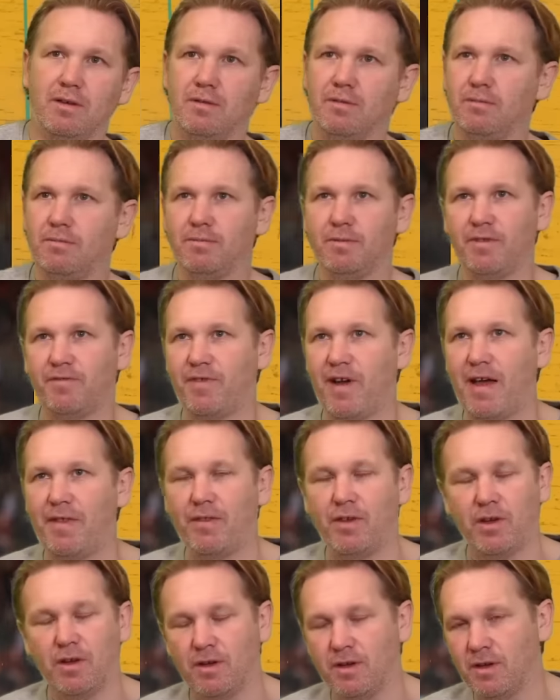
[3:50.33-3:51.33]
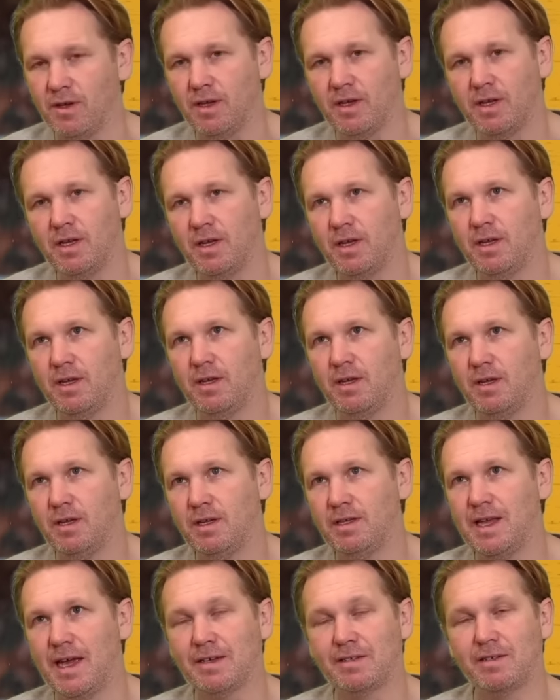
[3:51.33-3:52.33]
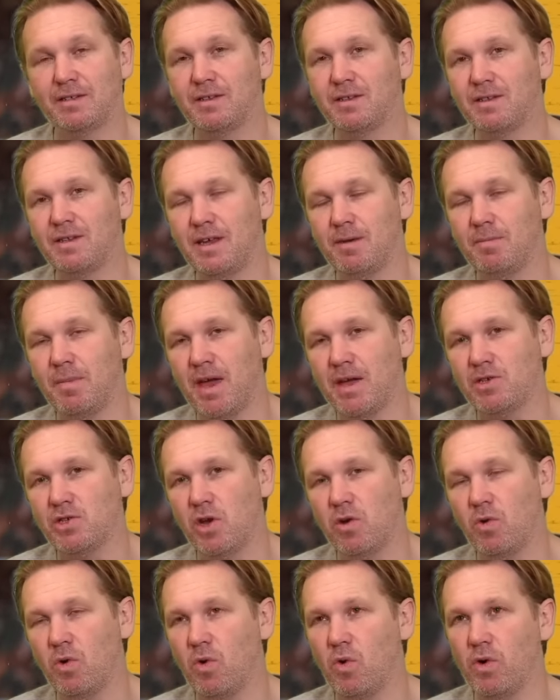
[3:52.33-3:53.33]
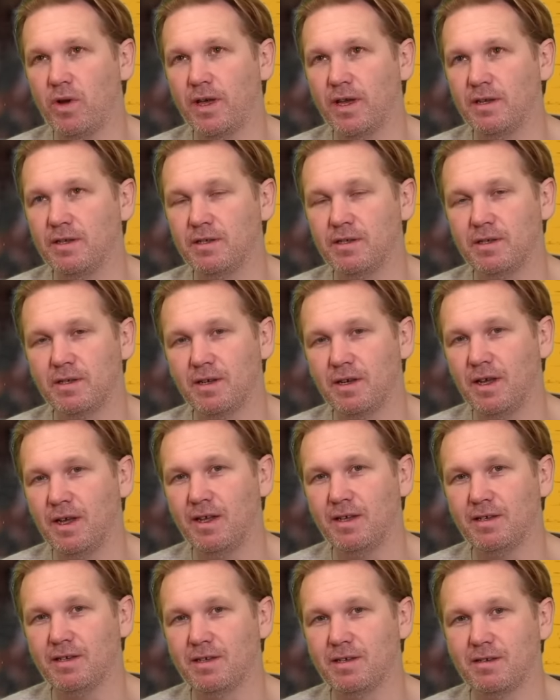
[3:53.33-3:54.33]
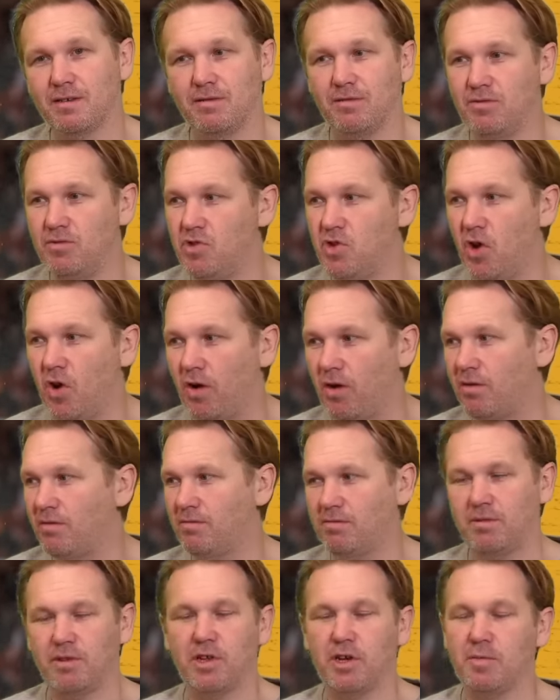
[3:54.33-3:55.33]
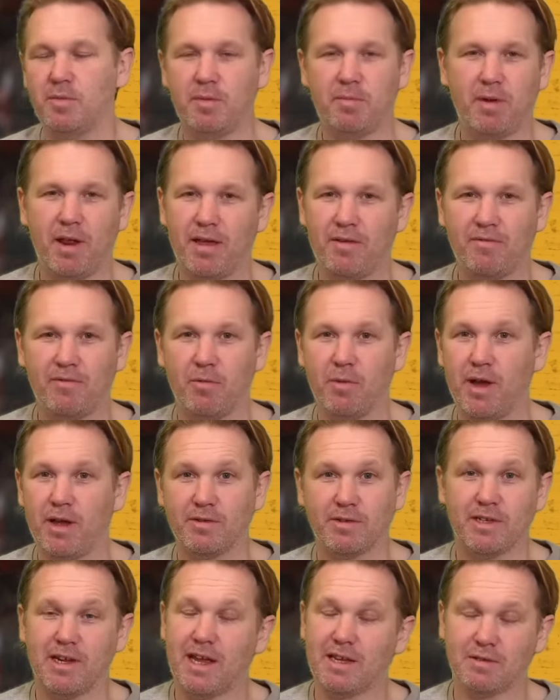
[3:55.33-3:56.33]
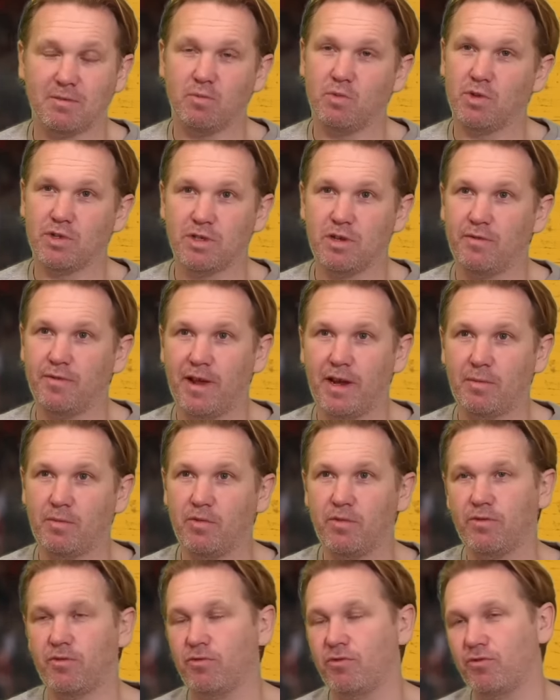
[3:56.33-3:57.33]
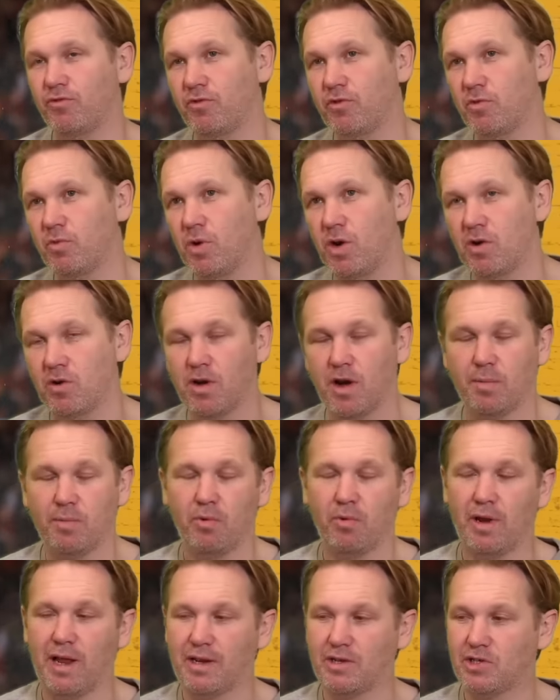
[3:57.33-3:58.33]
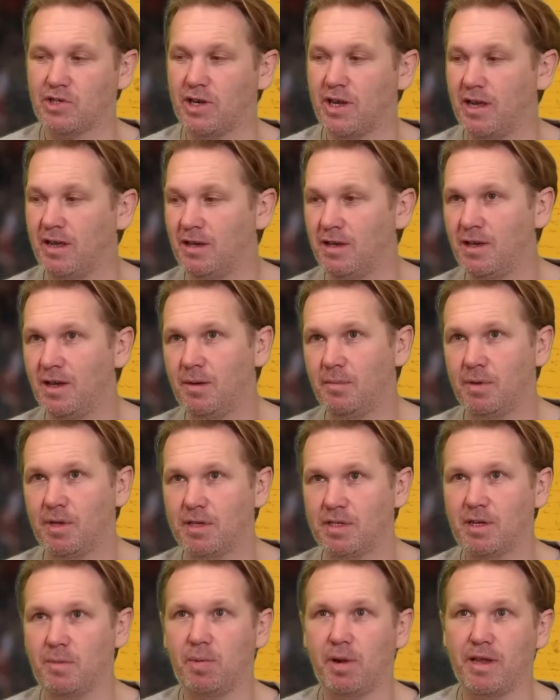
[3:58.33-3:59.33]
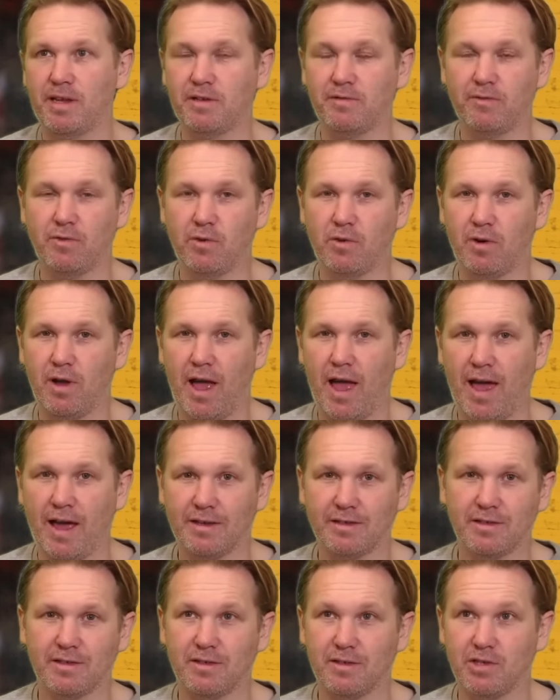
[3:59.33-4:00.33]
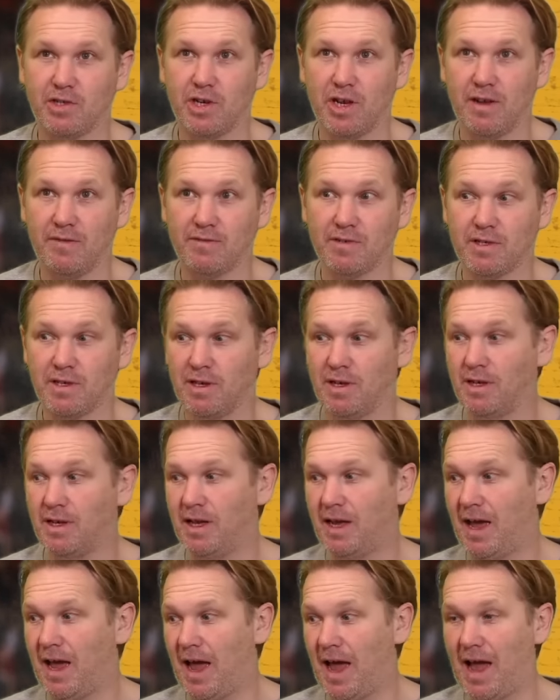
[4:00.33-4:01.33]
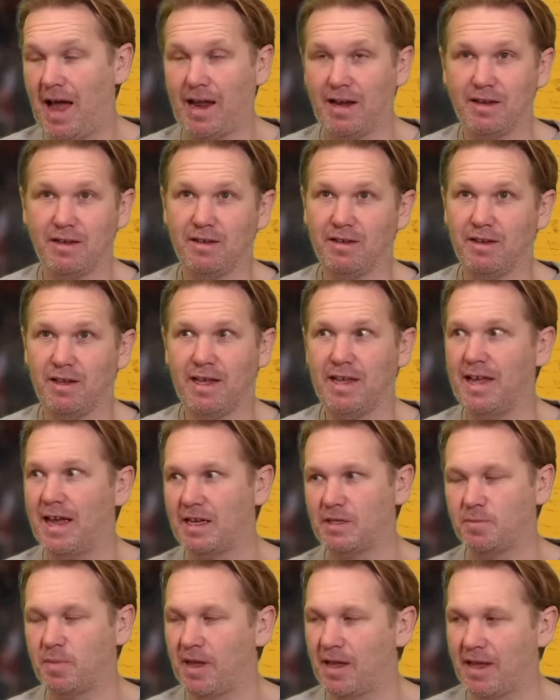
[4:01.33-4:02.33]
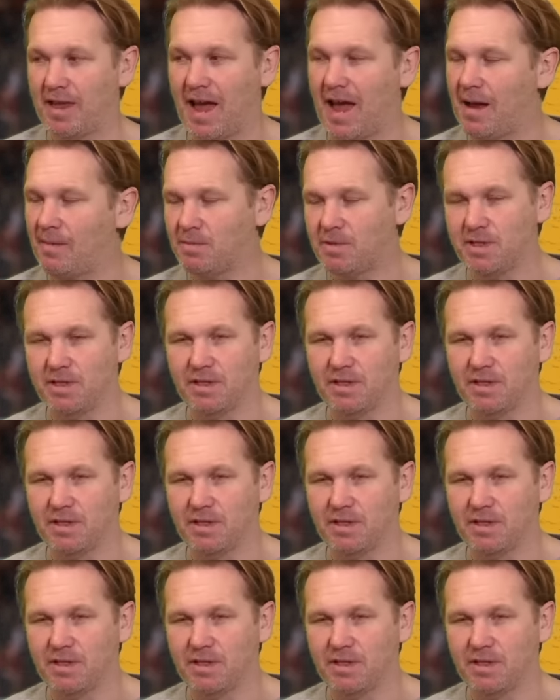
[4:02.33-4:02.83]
the fact that his Exeter teammate Joe Hawkins is not going to be playing for Wales and hasn't wasn't available through through the World Cup or last year because he plays for Exeter Chiefs and he has been capped in